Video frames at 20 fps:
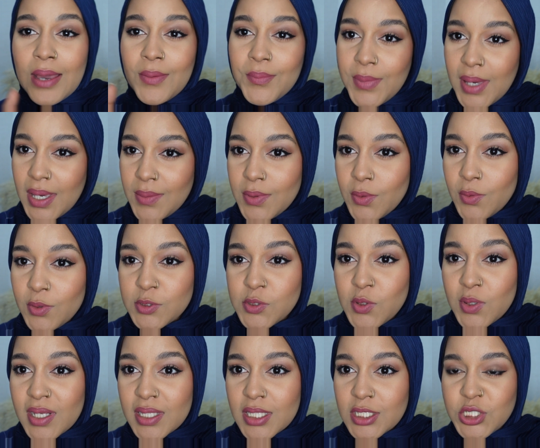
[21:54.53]
Maybe we'll do
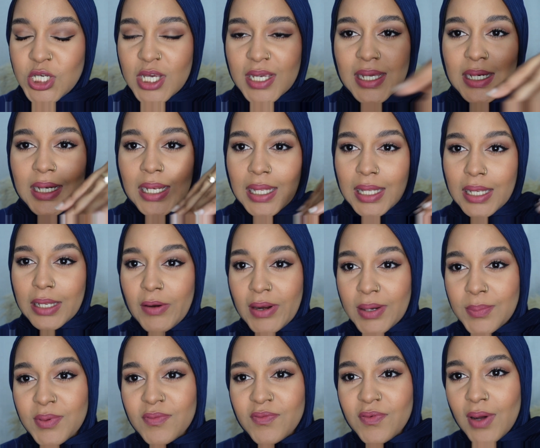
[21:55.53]
another check-in right
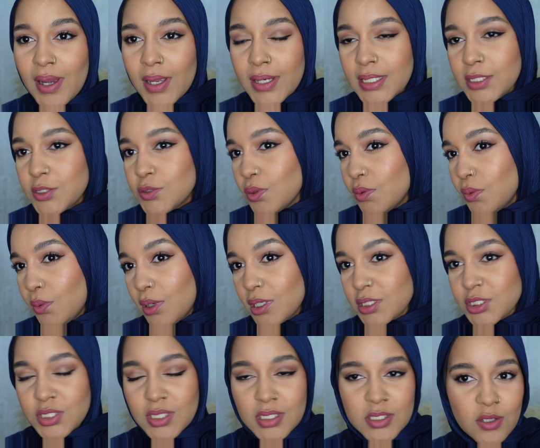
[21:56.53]
before I need to
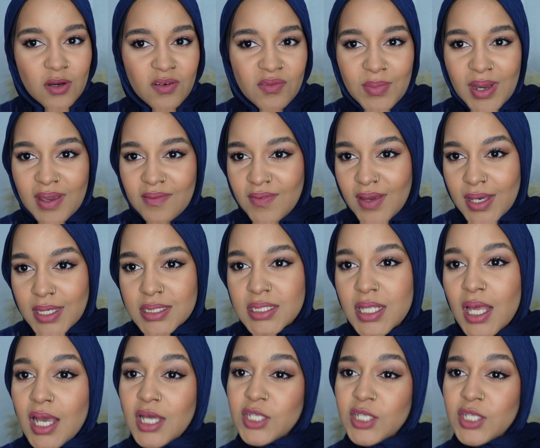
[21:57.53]
wash this off my face,